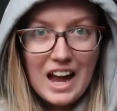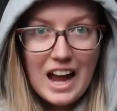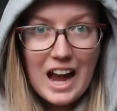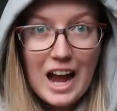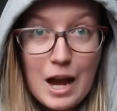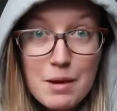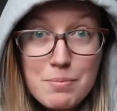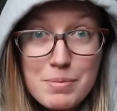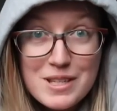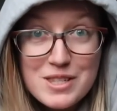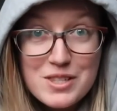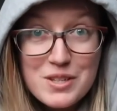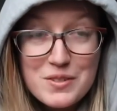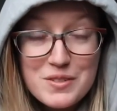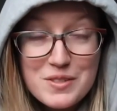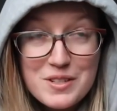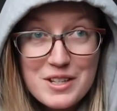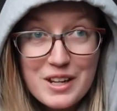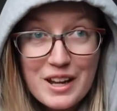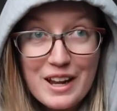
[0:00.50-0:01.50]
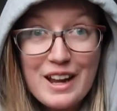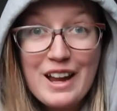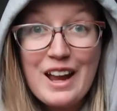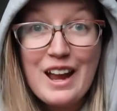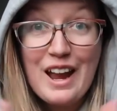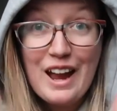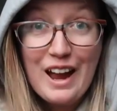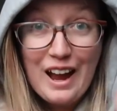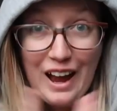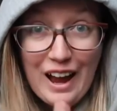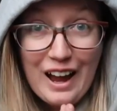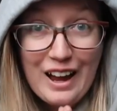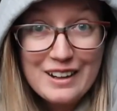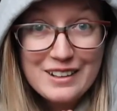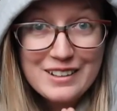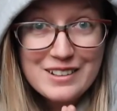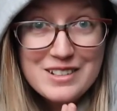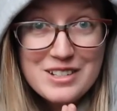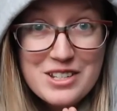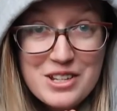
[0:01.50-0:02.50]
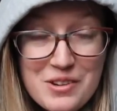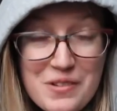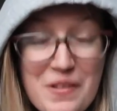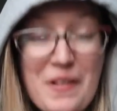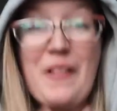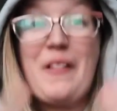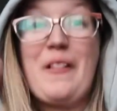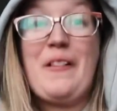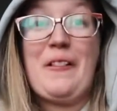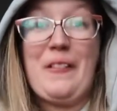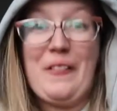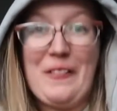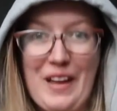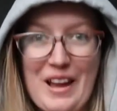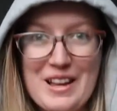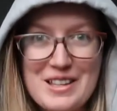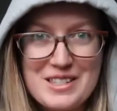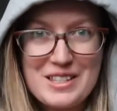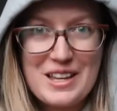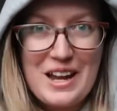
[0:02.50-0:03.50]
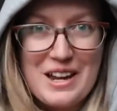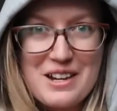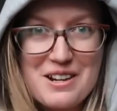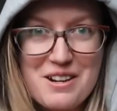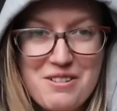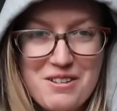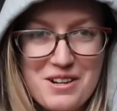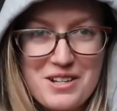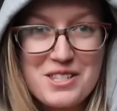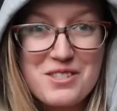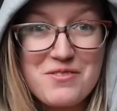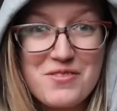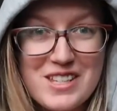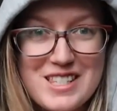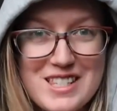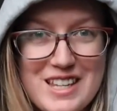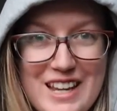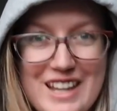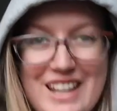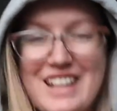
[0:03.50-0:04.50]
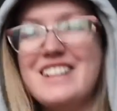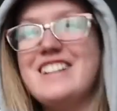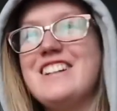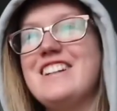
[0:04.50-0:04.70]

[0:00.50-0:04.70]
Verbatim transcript: Happy Sunday and let's get Christmassy.